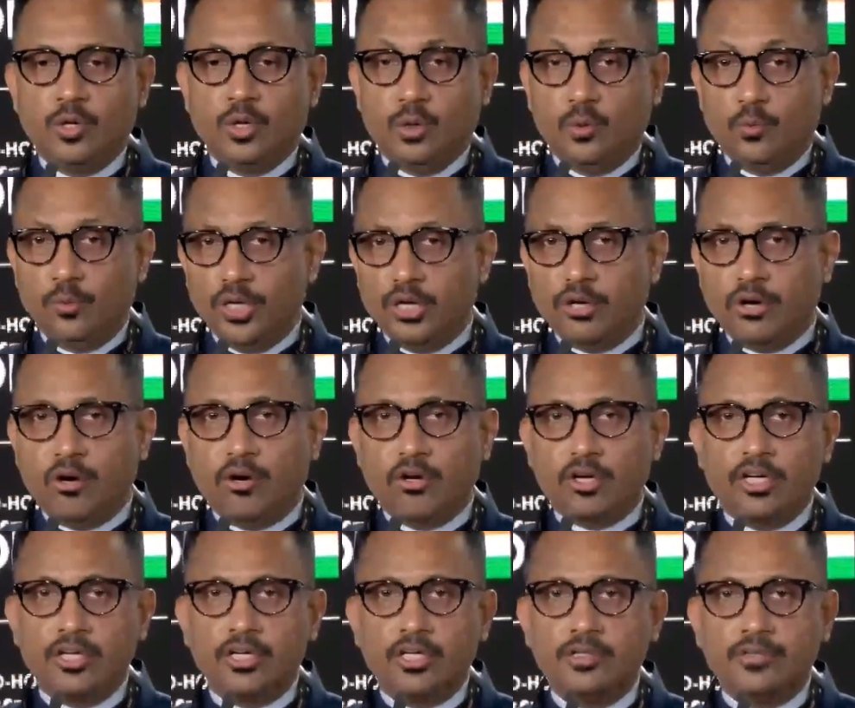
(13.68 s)
We are
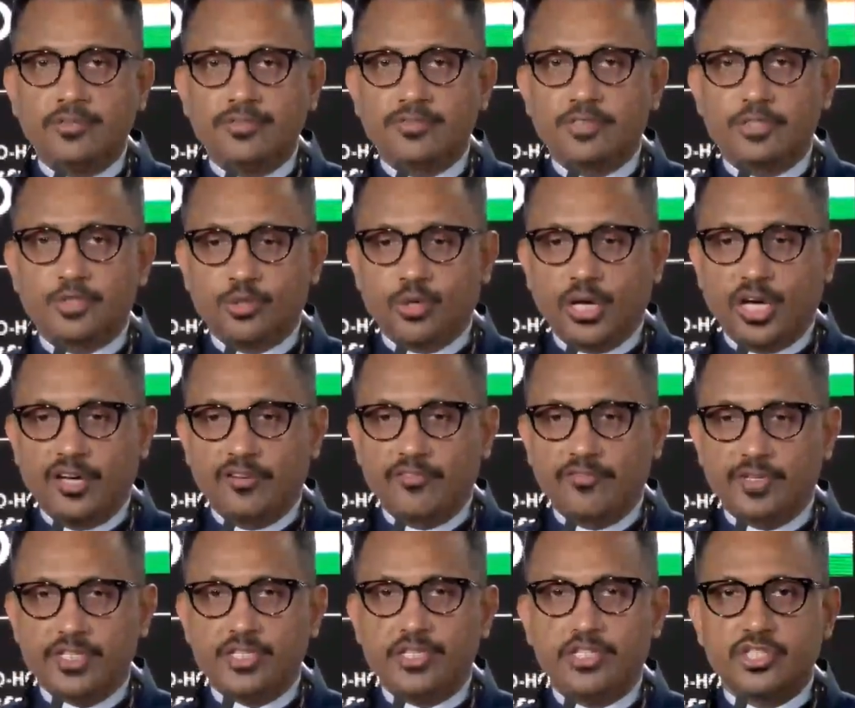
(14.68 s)
honored to have
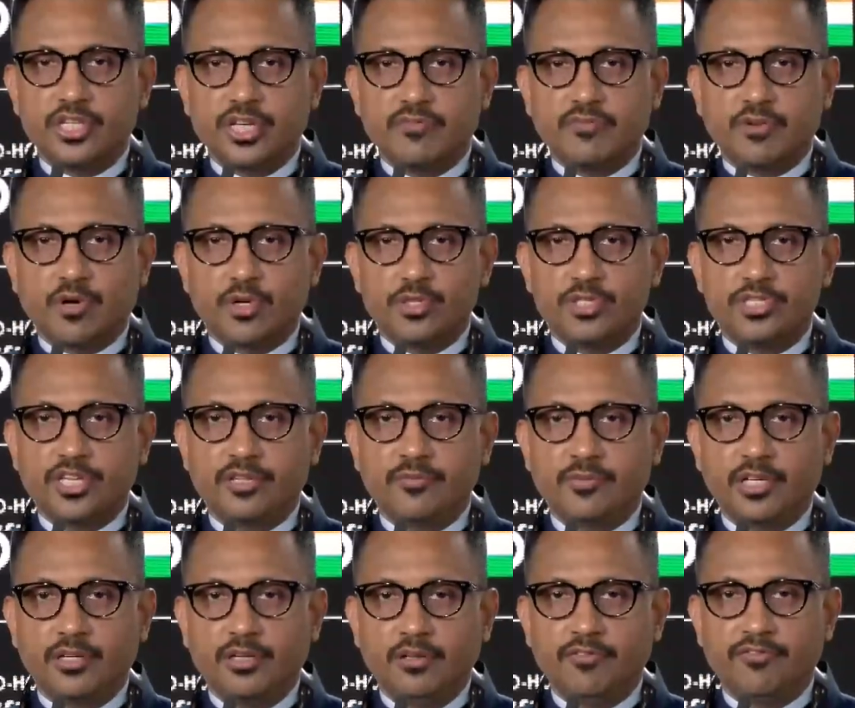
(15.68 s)
Mr. Cem
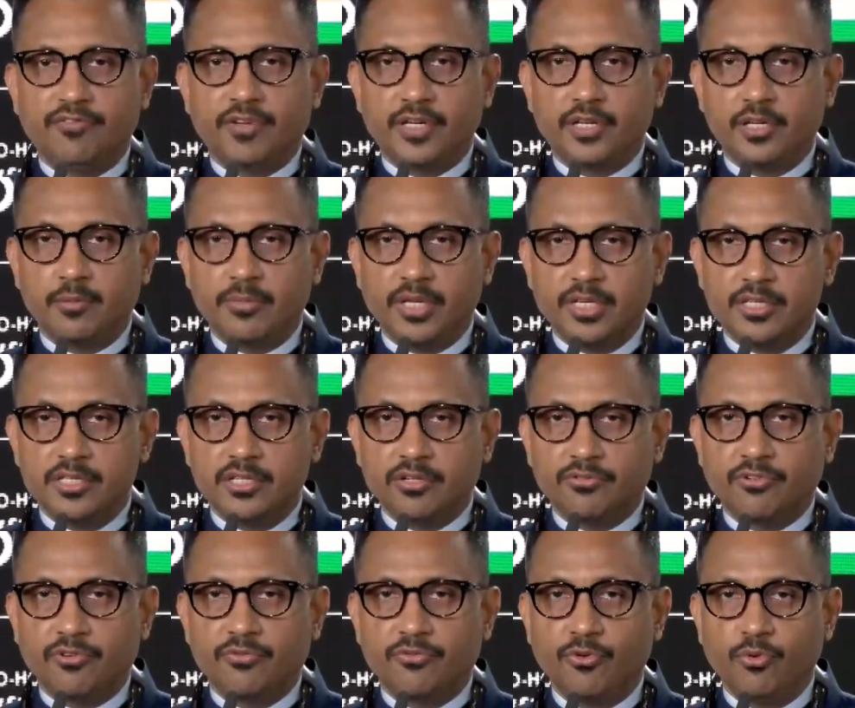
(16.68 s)
Özdemir, Federal Minister
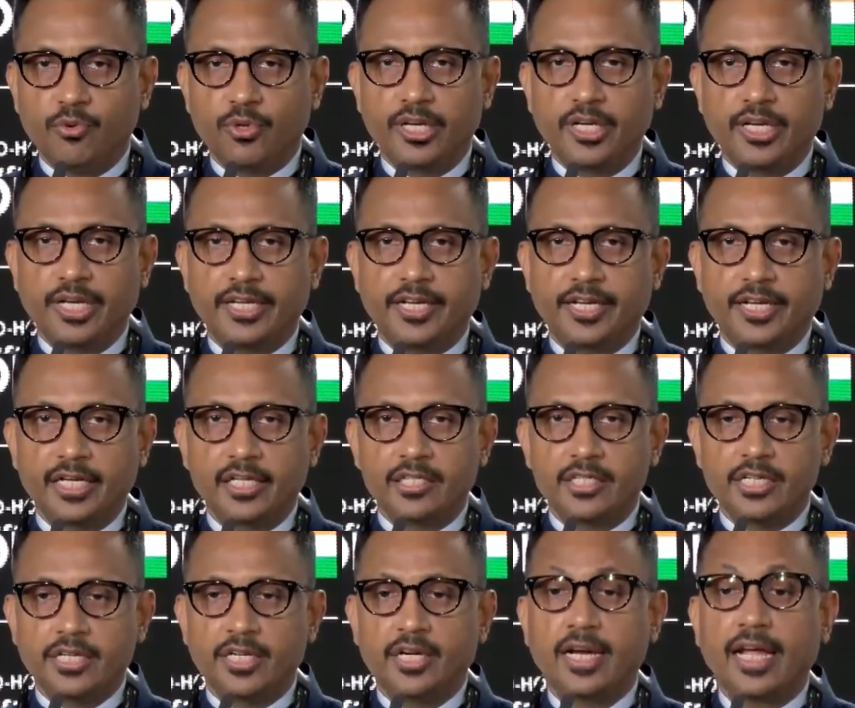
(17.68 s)
for Food and
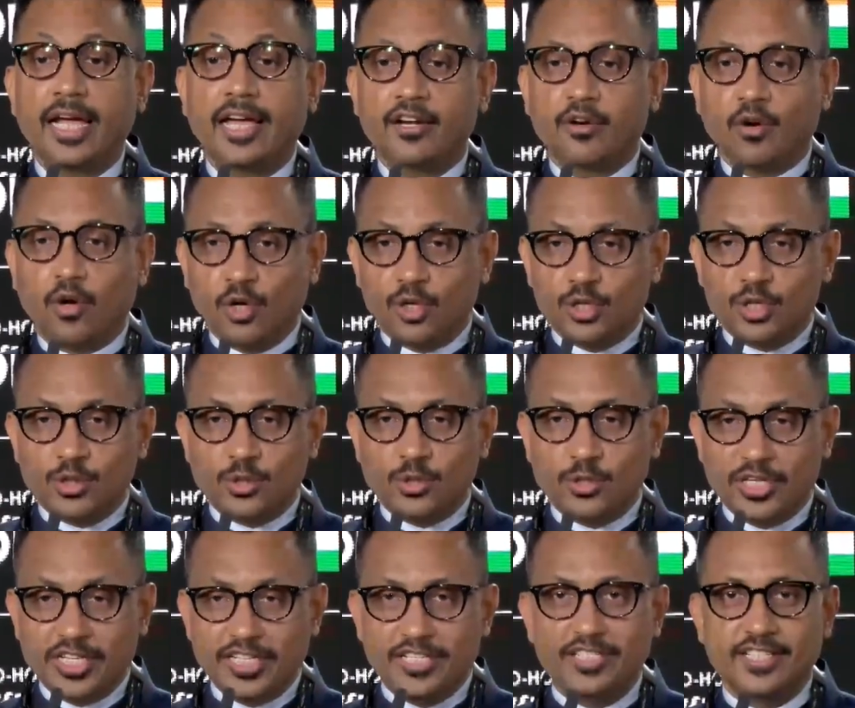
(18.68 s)
Agriculture, and also
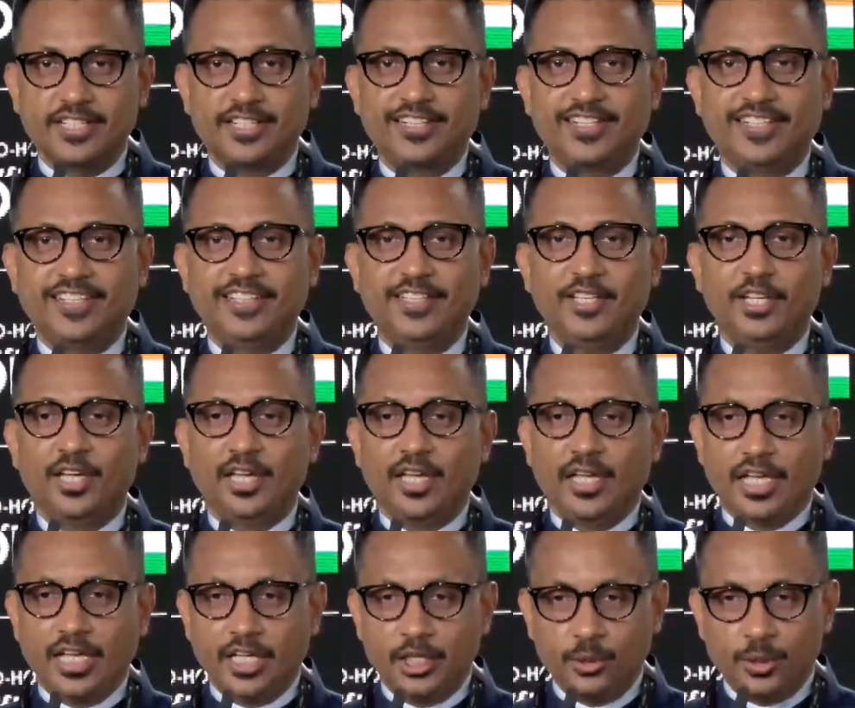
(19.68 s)
recently
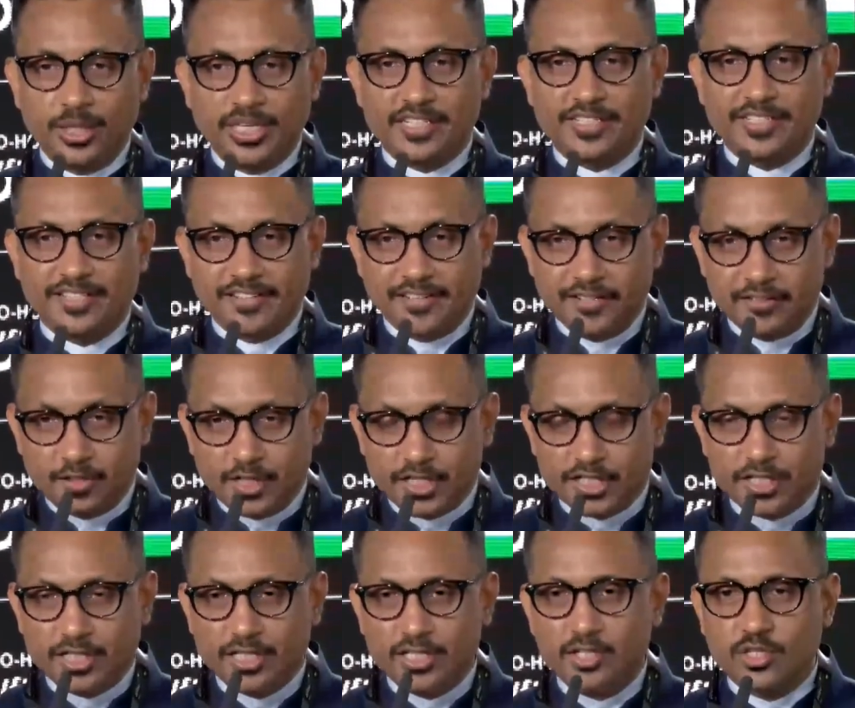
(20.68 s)
Education and
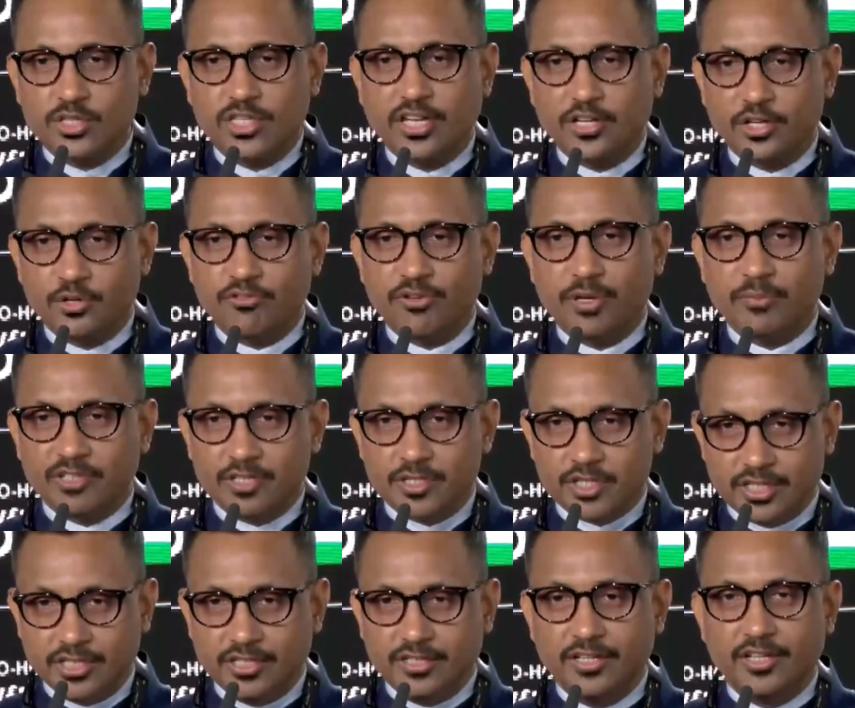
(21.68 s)
Research. Thank you very much,
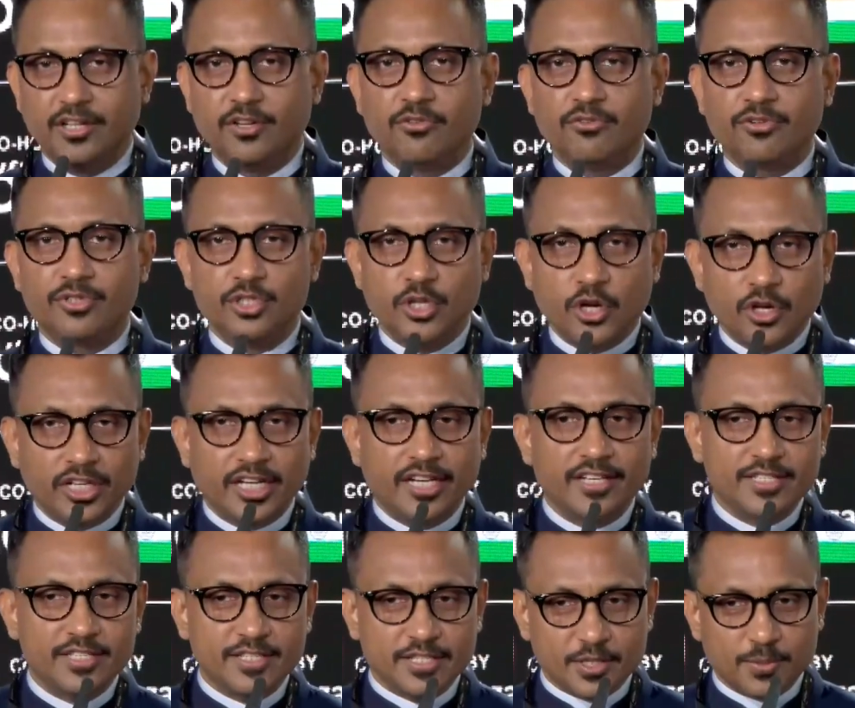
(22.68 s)
sir, for joining us
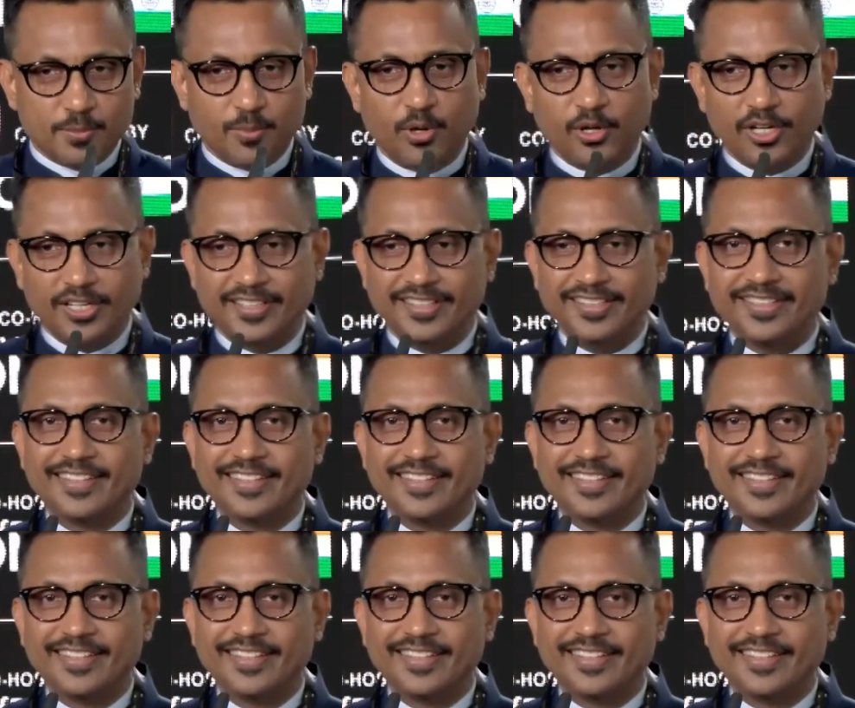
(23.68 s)
this morning.